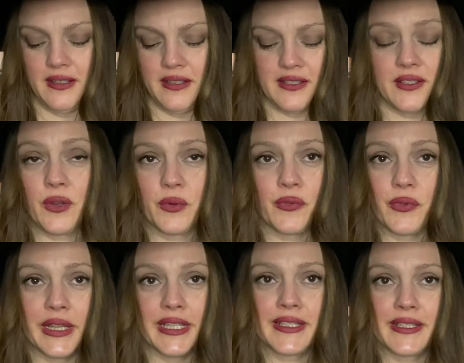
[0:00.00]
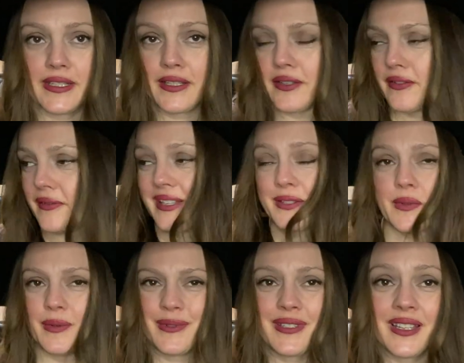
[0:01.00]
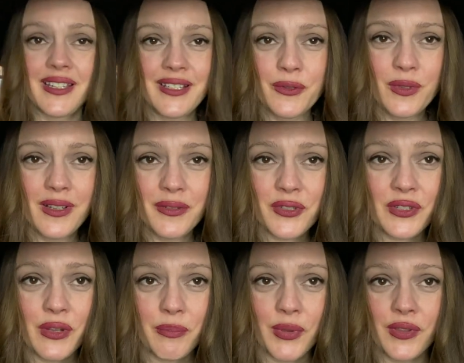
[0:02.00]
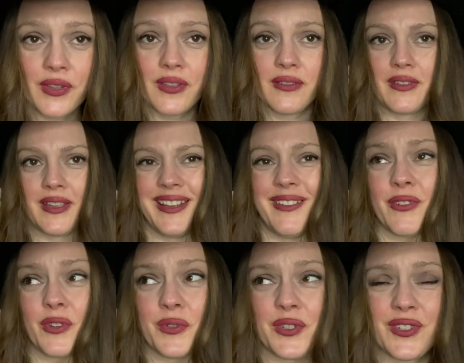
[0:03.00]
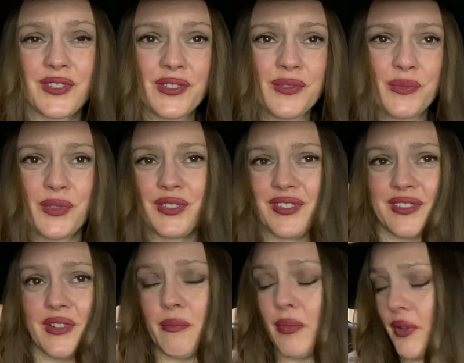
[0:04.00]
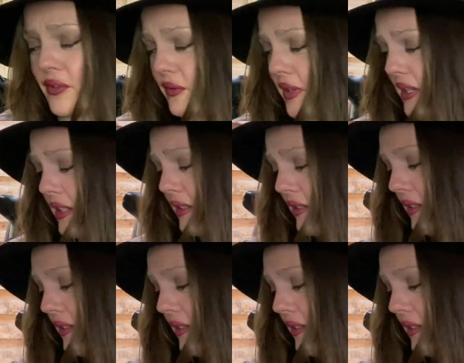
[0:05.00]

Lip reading: So unrealistic. That's why I'm just like, you know what? I'll just not bother. I can have a crush on someone and just not bother, right?